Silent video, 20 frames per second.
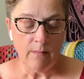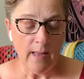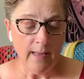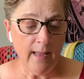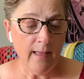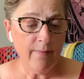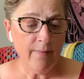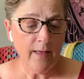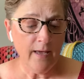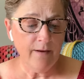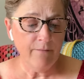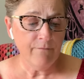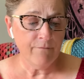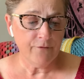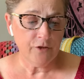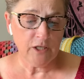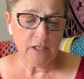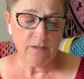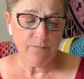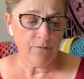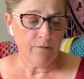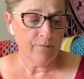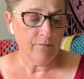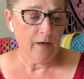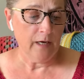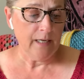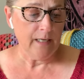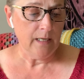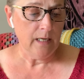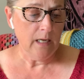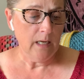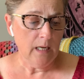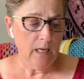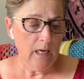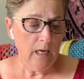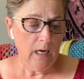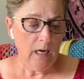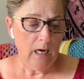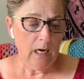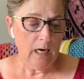And then just for fun,
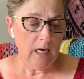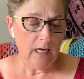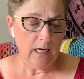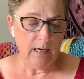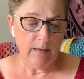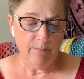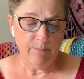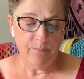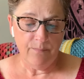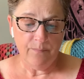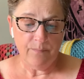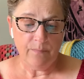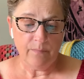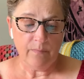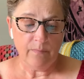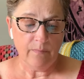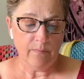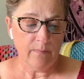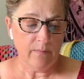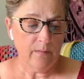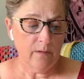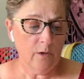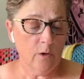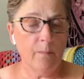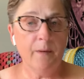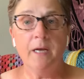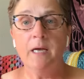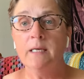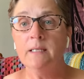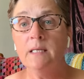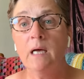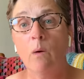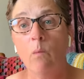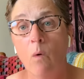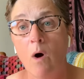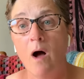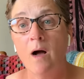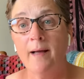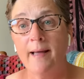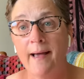um, you know, because I
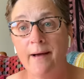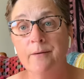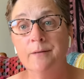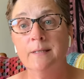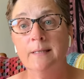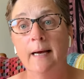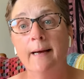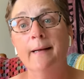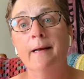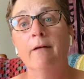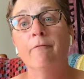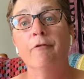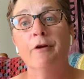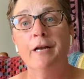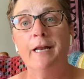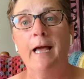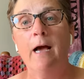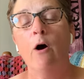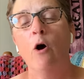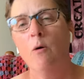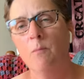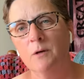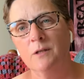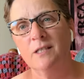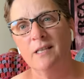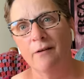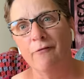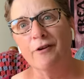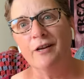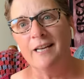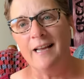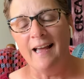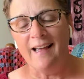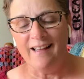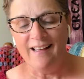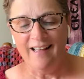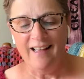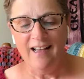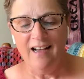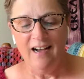walk outside every day, almost every day,
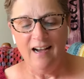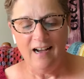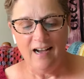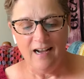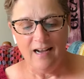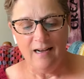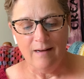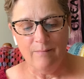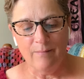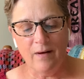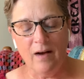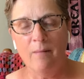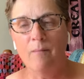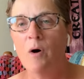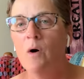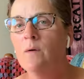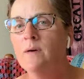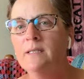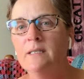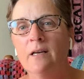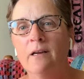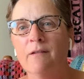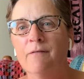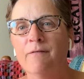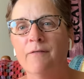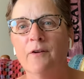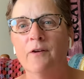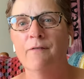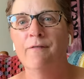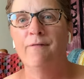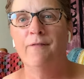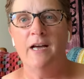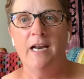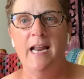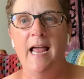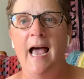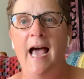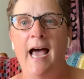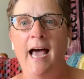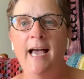um, I'm always looking for a fun
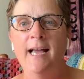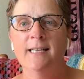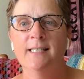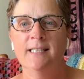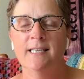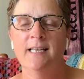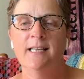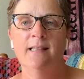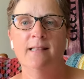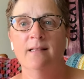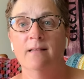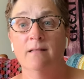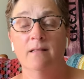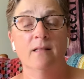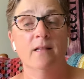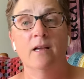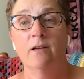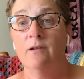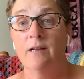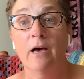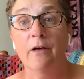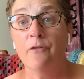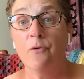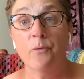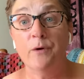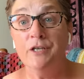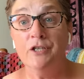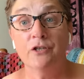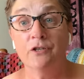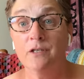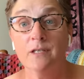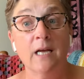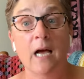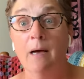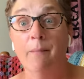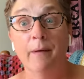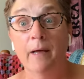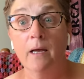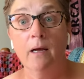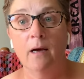hat. And you know, now that winter's
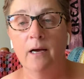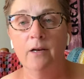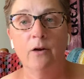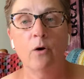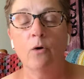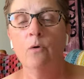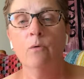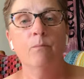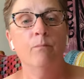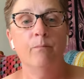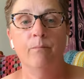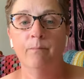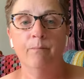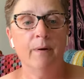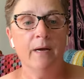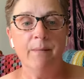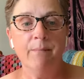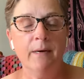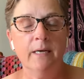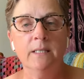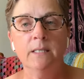coming, I know bite my